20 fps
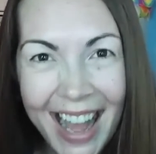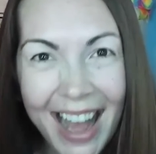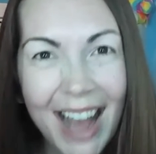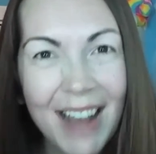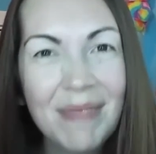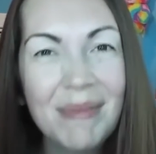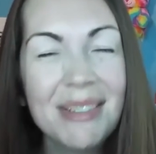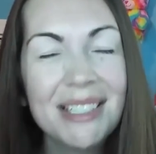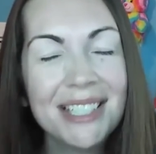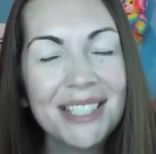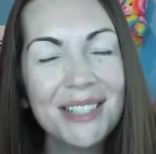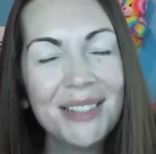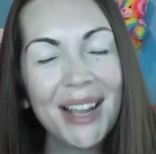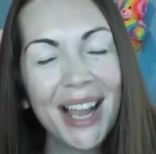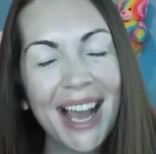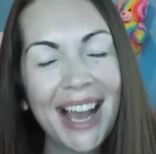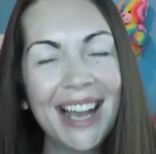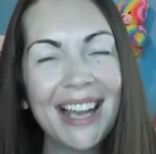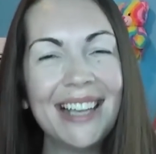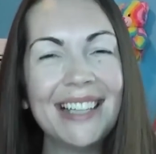I've missed you
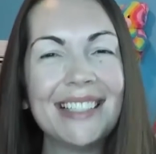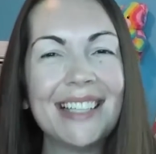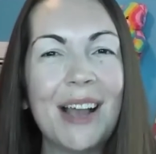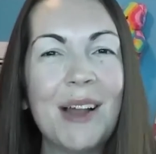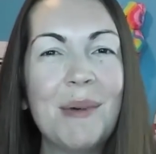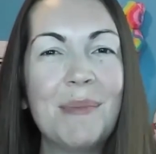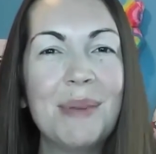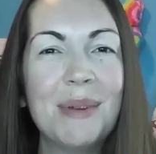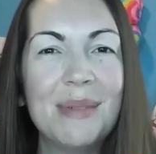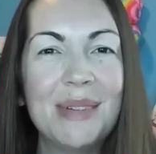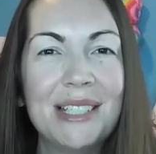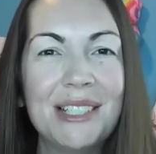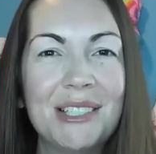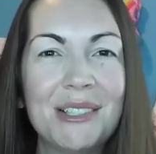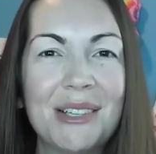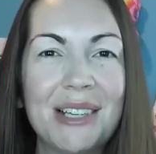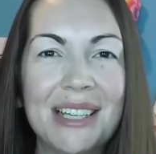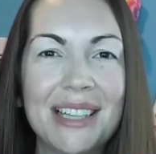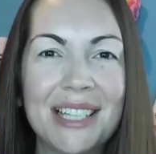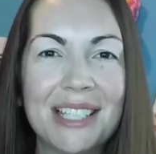guys. I hope you
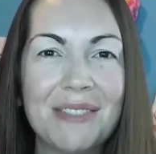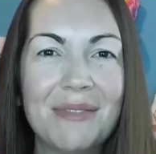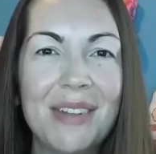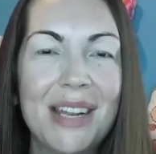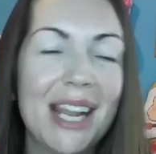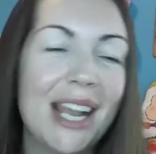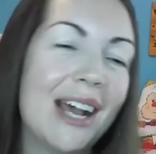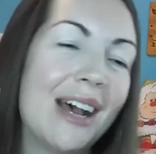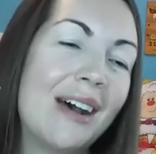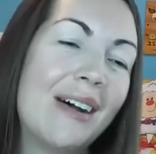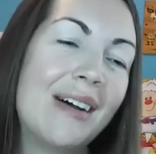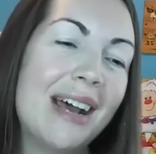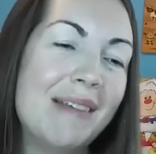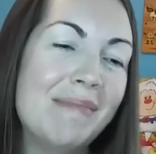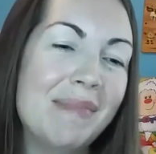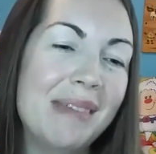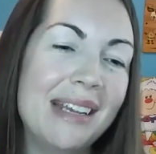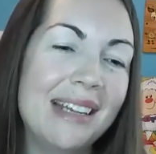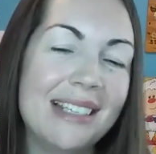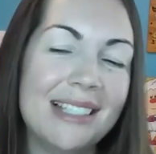enjoyed this video
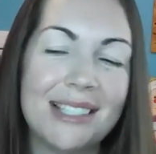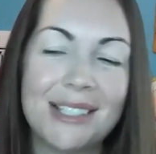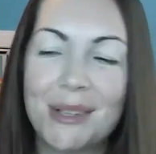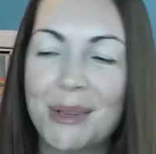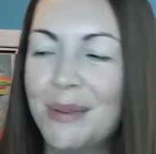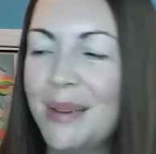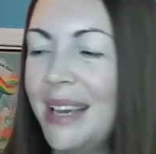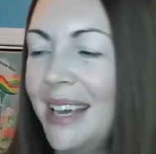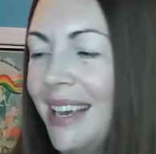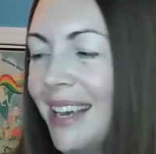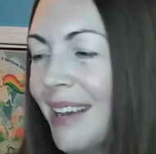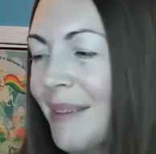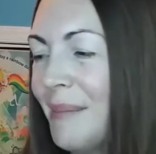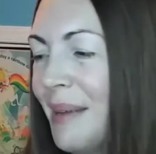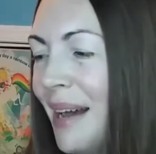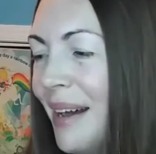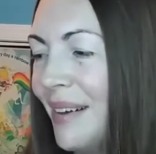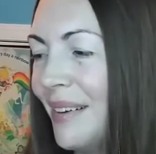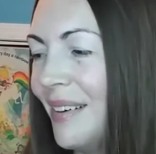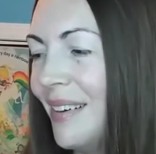and me squeeing
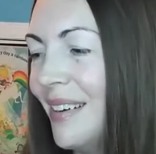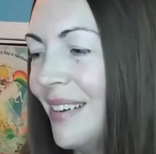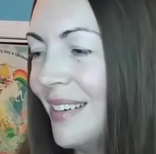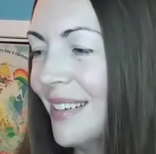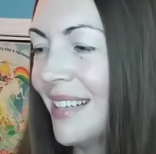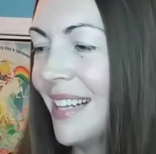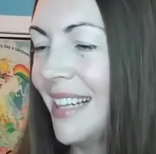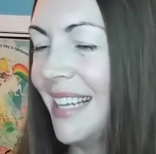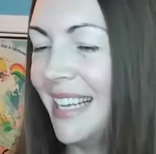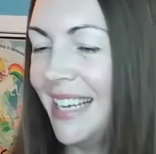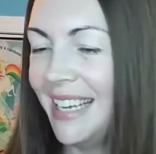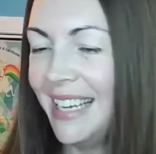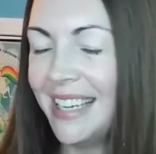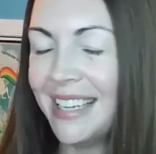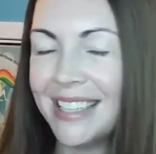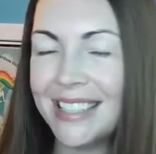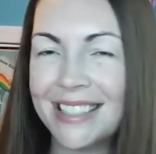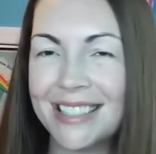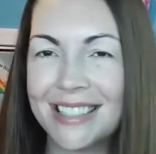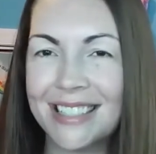about all the
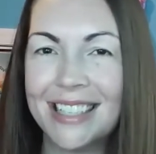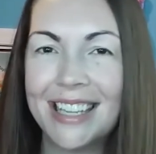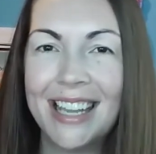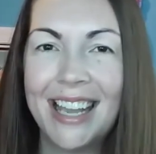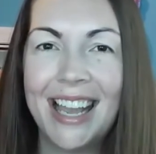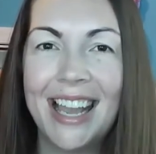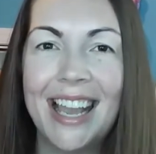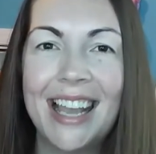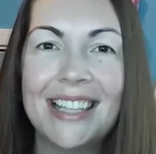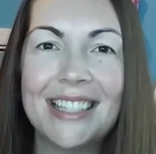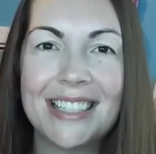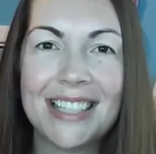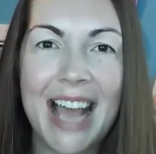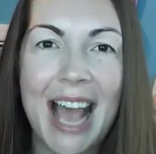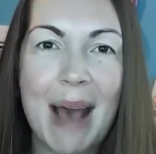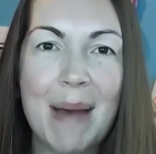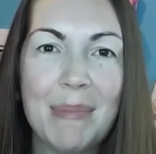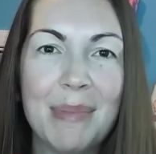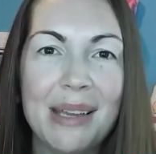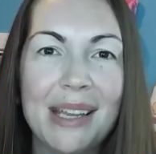things. It's
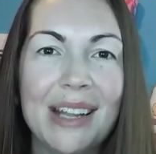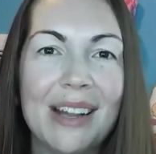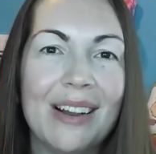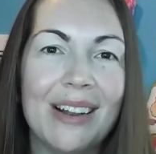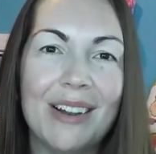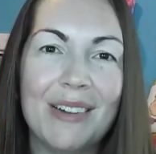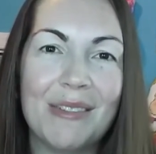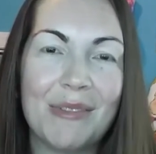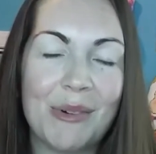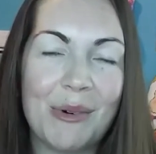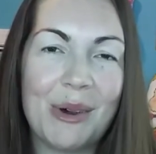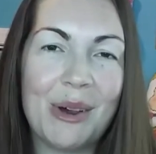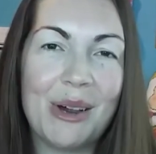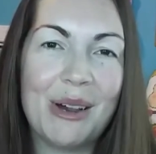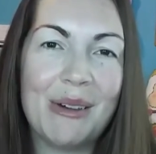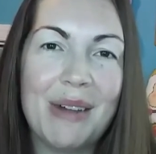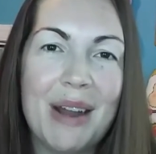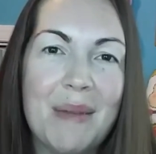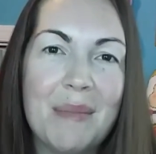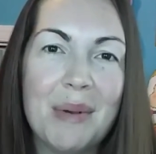a happy year
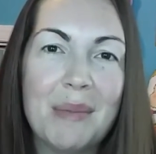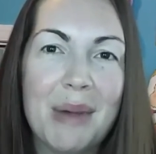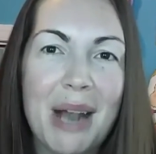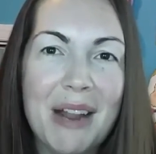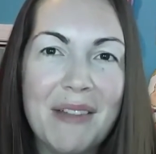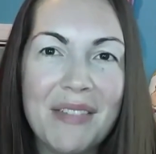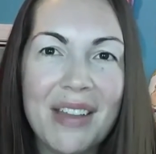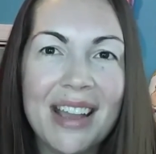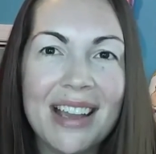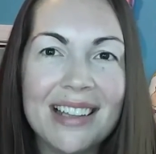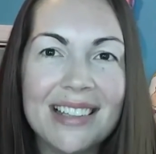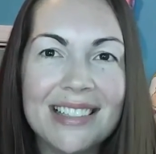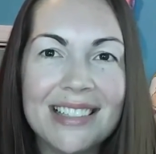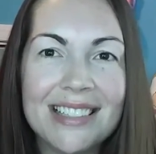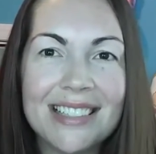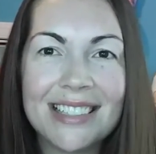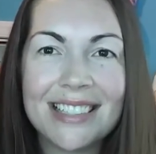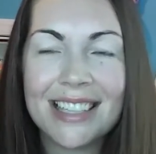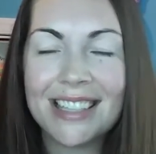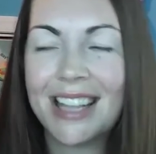for Rainbow Brite
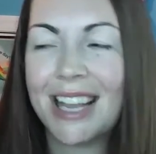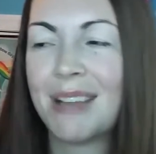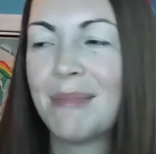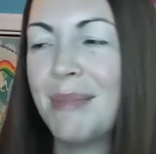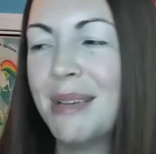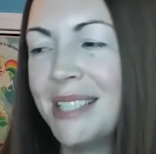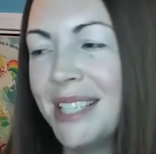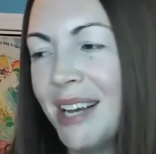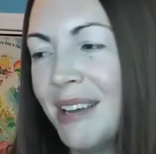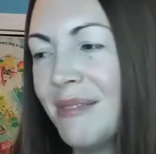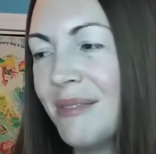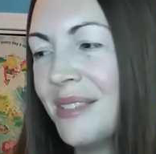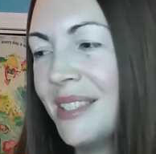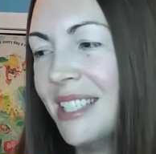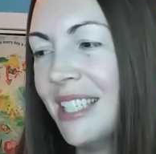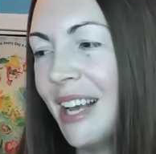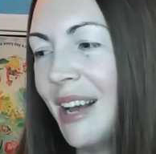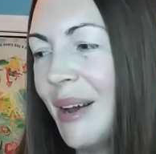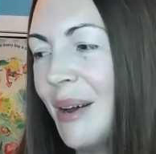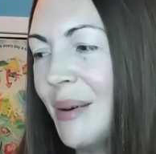fans like myself,
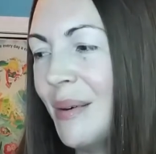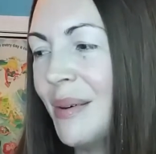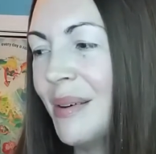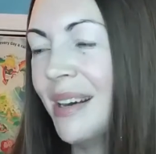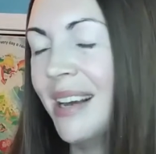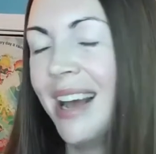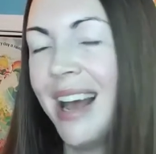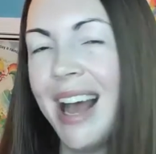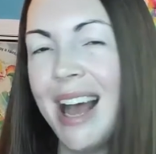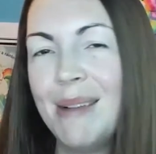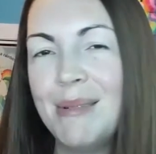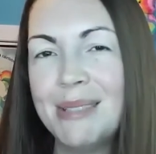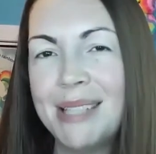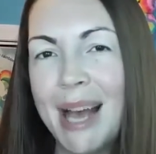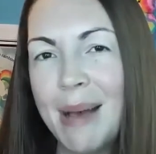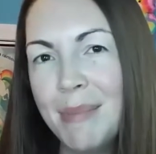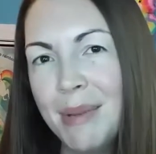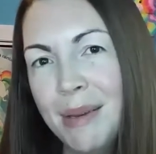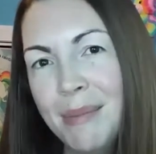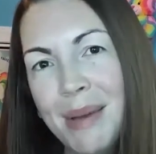so I'm just
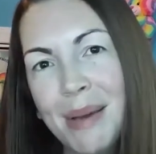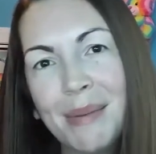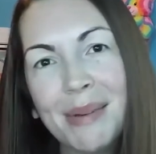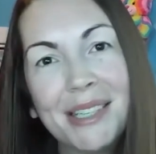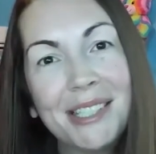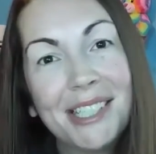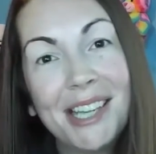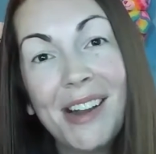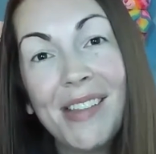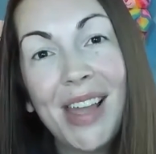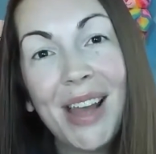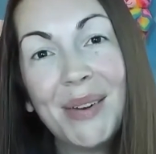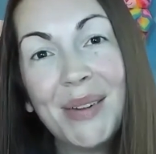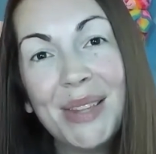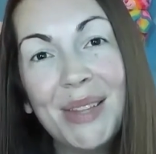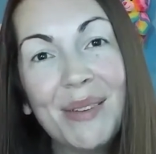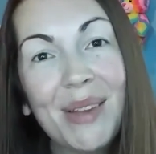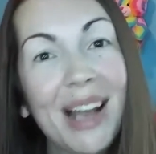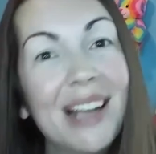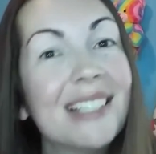happy to be able to share that
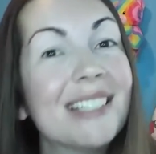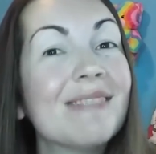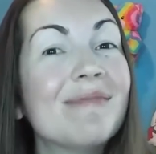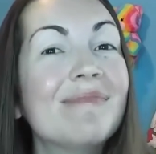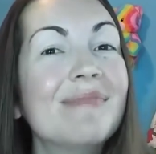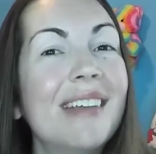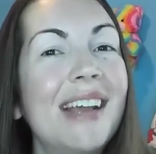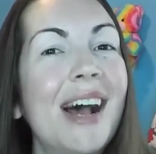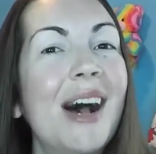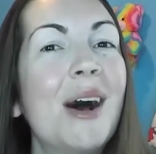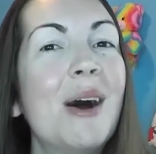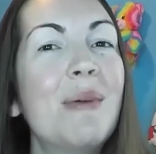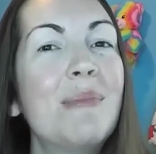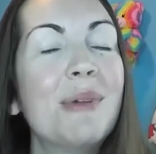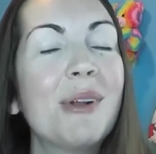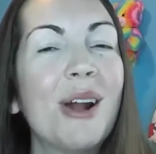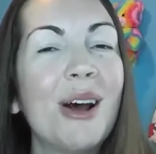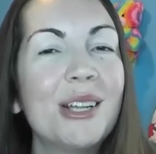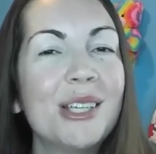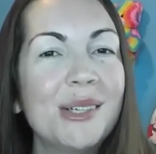with you guys.
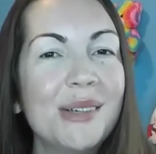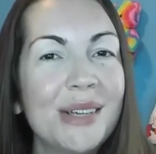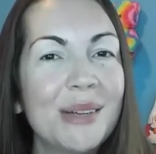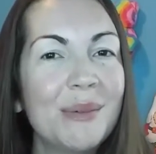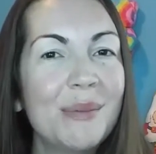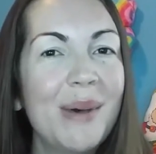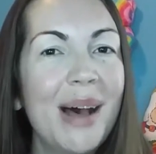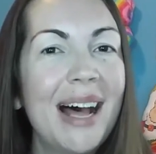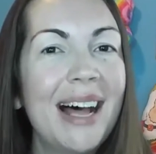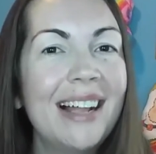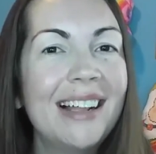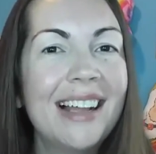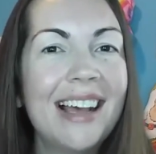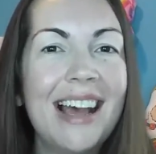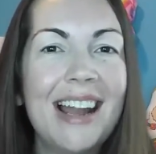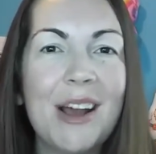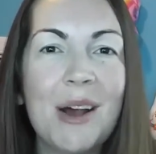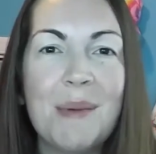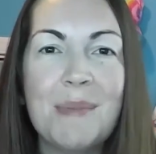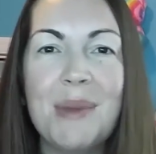Hope you're all doing well,
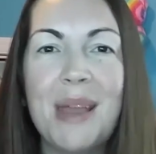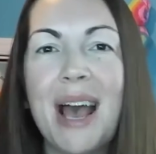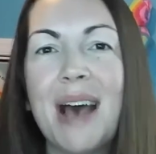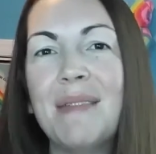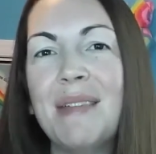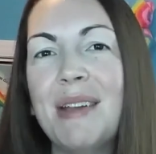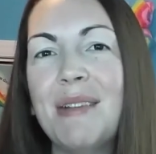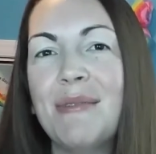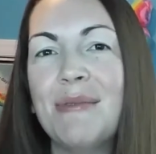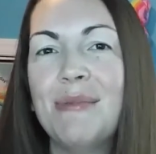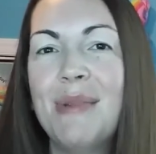and I hope you have a